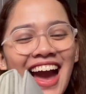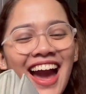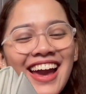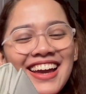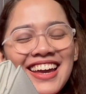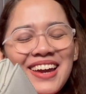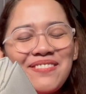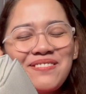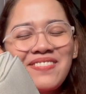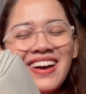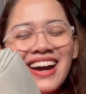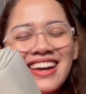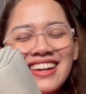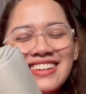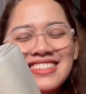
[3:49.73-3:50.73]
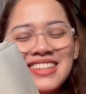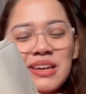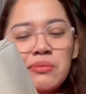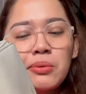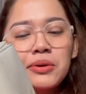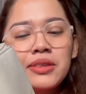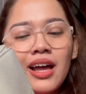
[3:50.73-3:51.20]
I keep mga
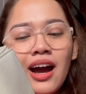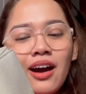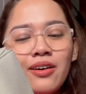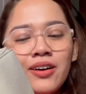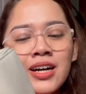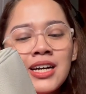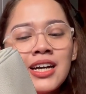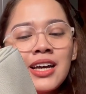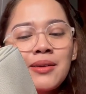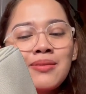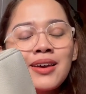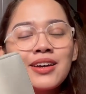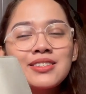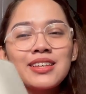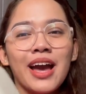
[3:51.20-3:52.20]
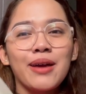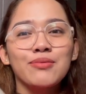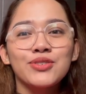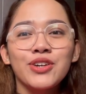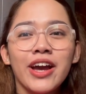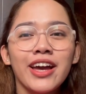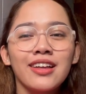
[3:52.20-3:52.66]
resibo now because I'm
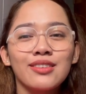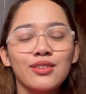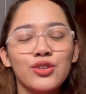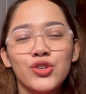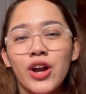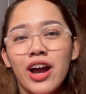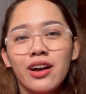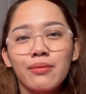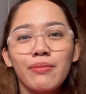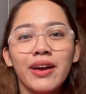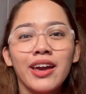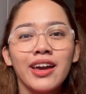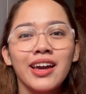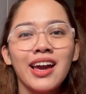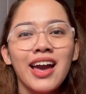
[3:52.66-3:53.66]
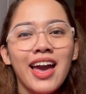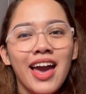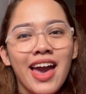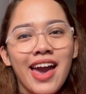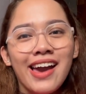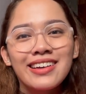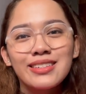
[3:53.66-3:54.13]
trying to track my
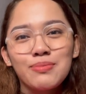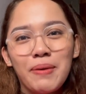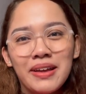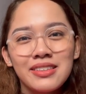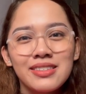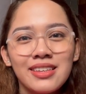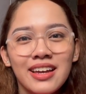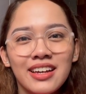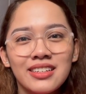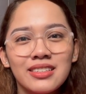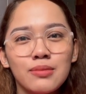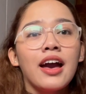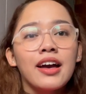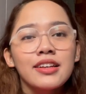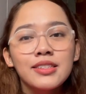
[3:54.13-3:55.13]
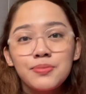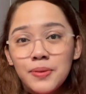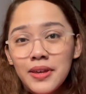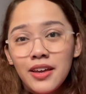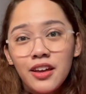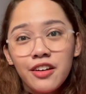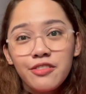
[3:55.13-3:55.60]
expenses.
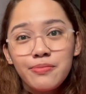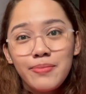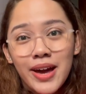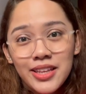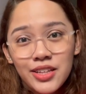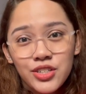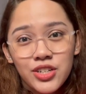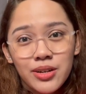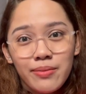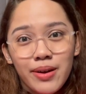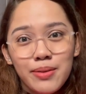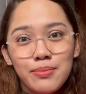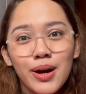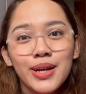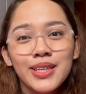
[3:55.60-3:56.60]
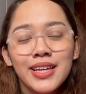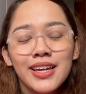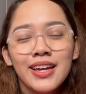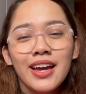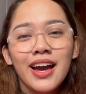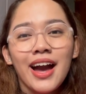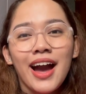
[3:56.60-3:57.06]
Speaking of managing my
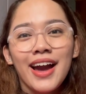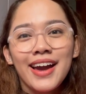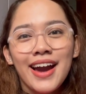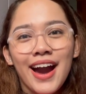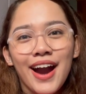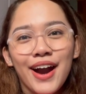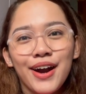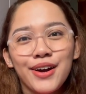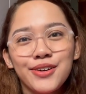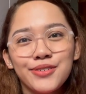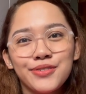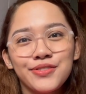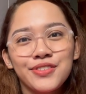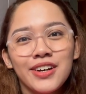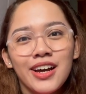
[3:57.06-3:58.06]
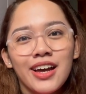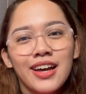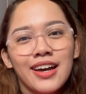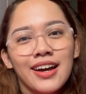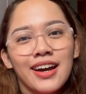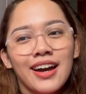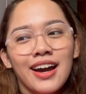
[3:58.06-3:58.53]
money, I have
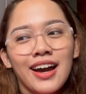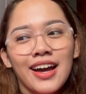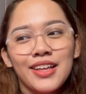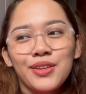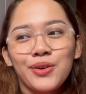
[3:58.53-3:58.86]
an